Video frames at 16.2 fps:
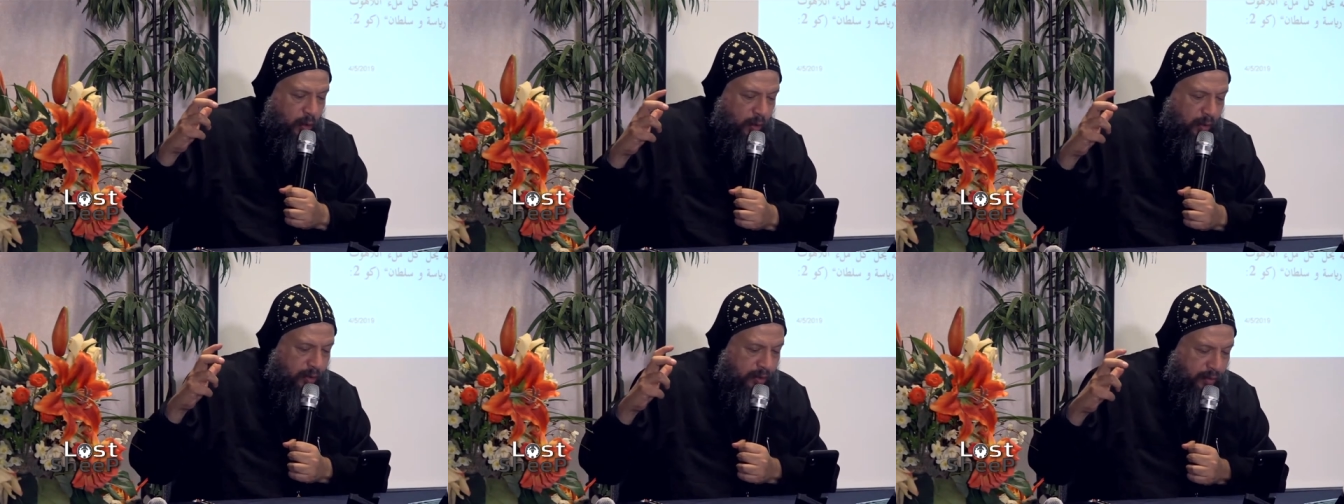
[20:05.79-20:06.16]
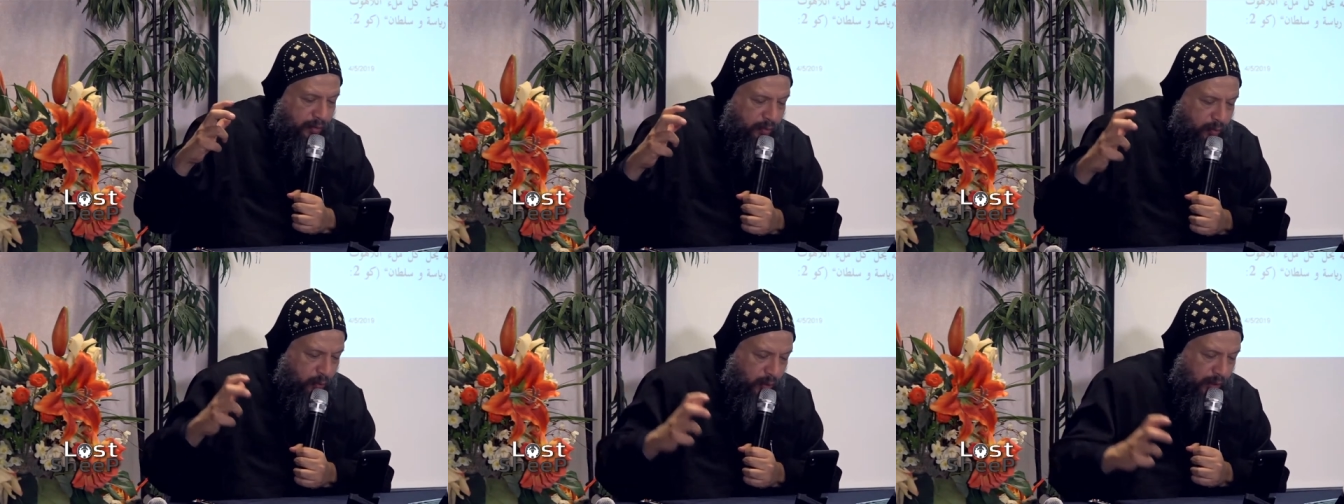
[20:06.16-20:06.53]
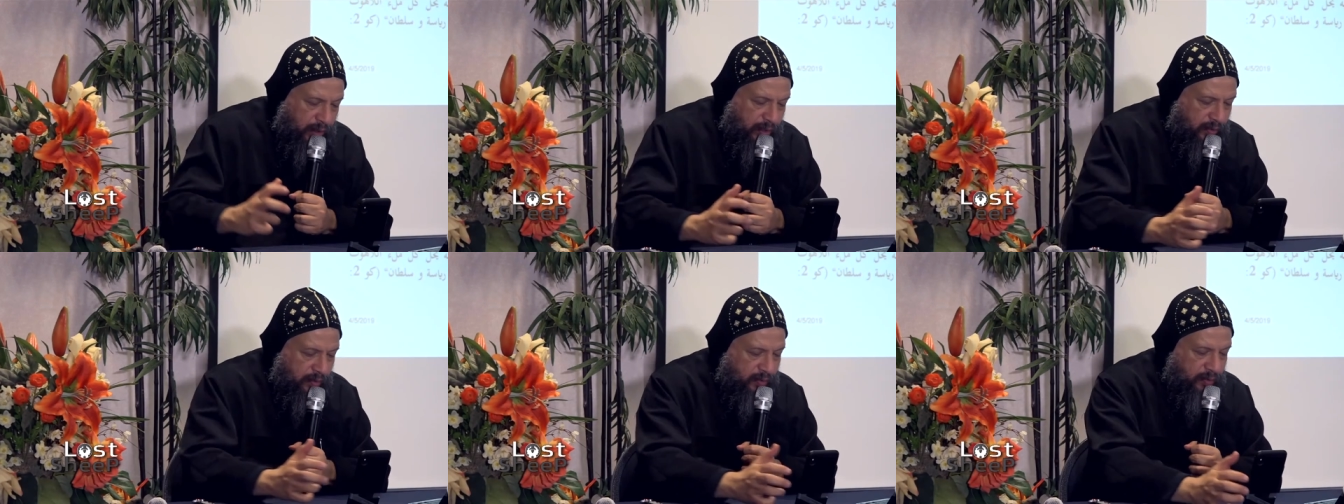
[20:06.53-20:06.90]
all the
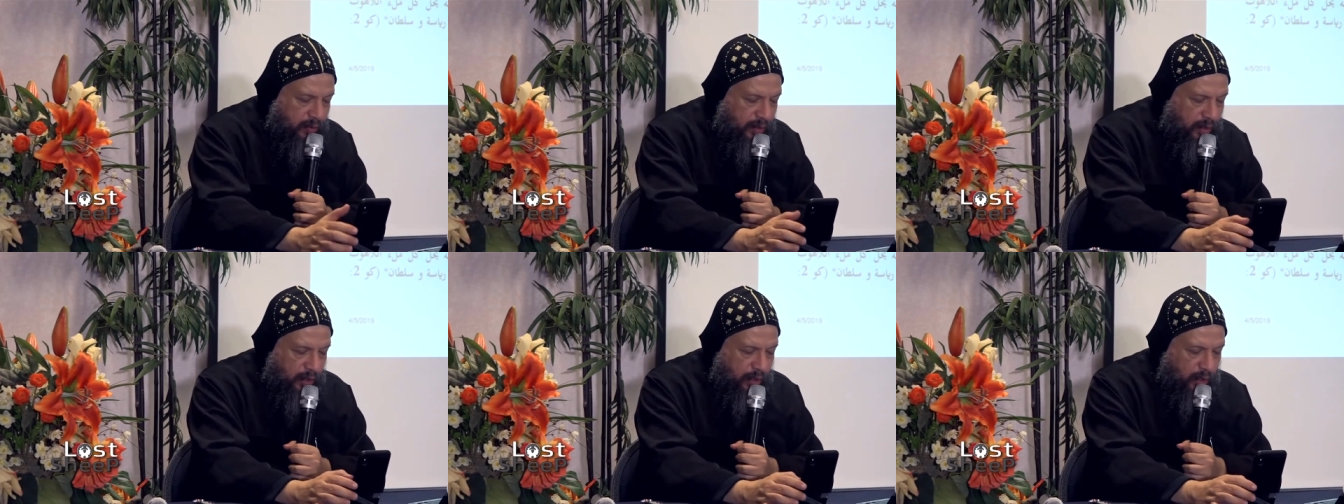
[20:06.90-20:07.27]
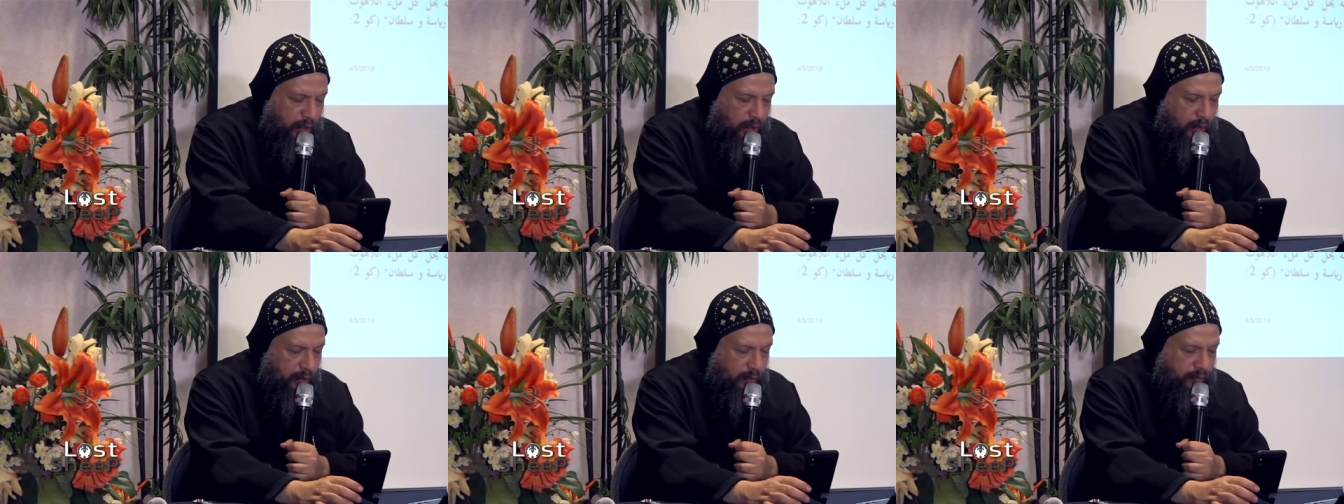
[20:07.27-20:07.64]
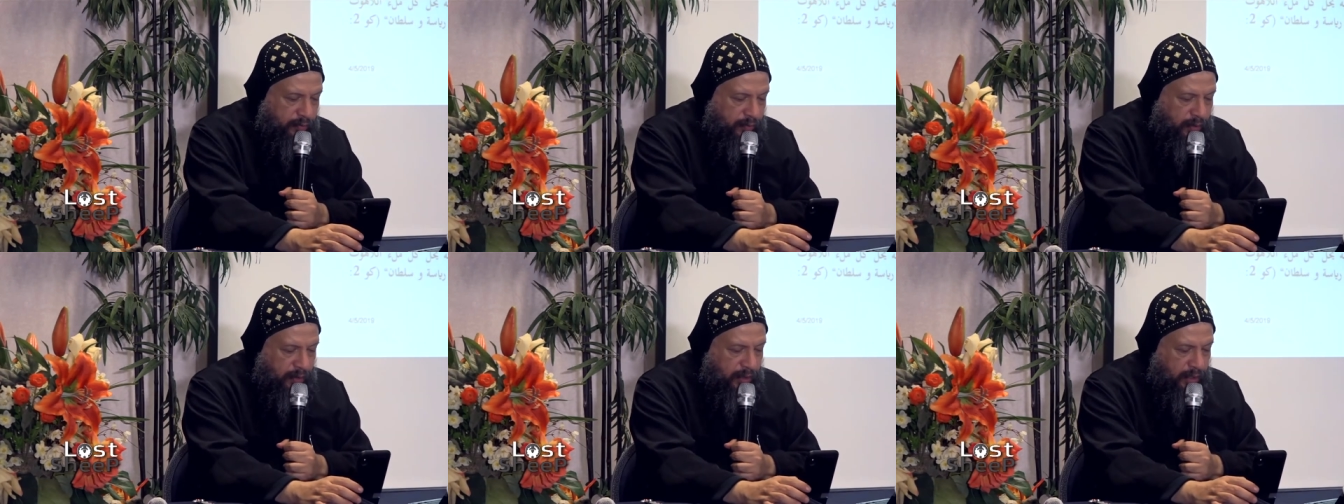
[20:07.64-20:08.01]
fullness
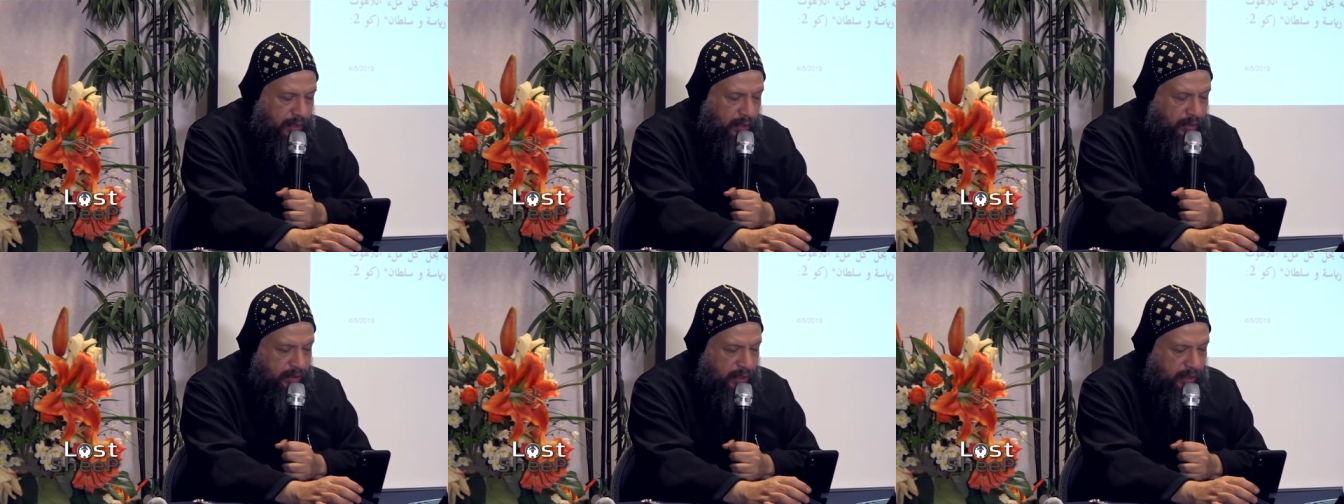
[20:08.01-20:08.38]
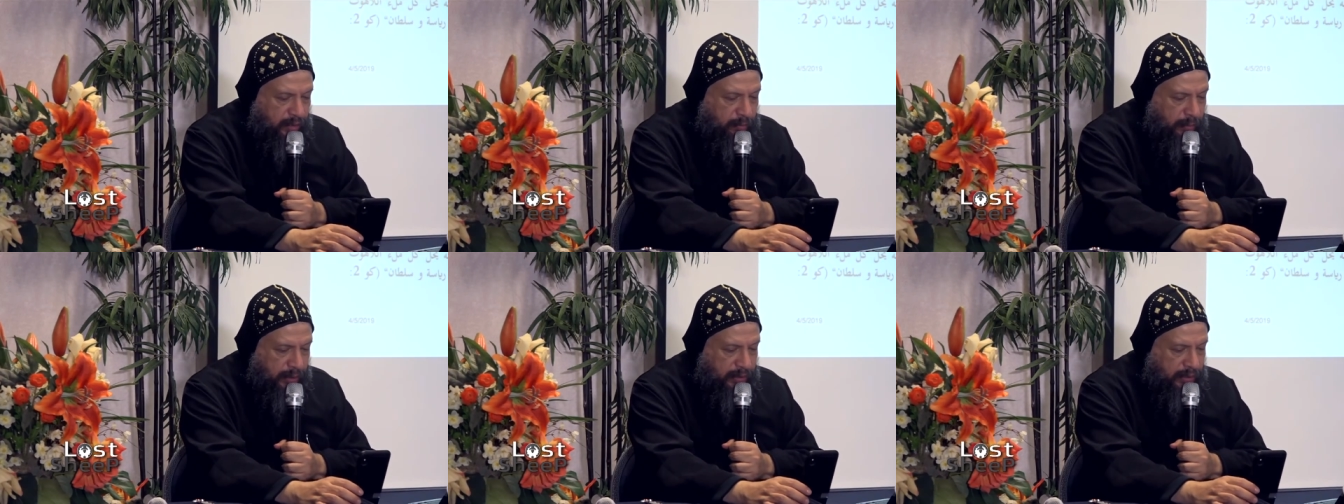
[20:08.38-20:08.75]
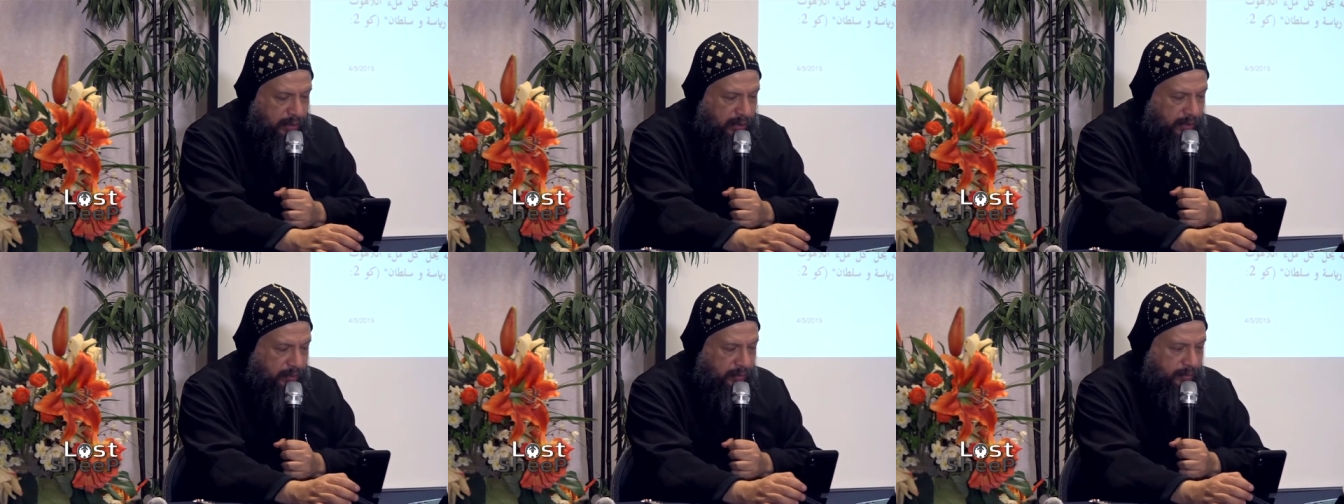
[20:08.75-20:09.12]
of the Godhead
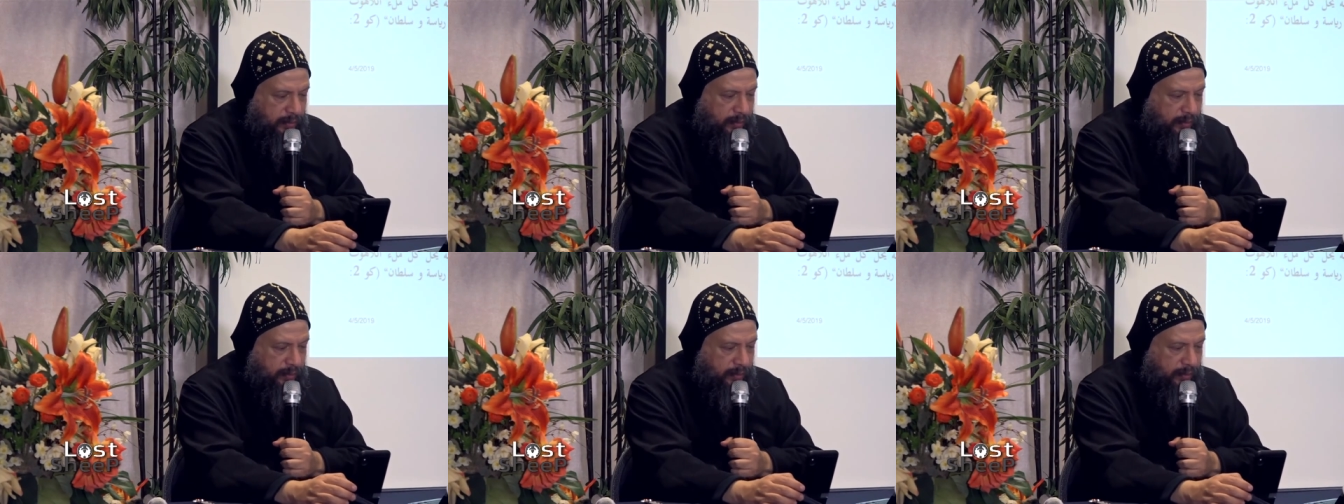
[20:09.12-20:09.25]
bodily.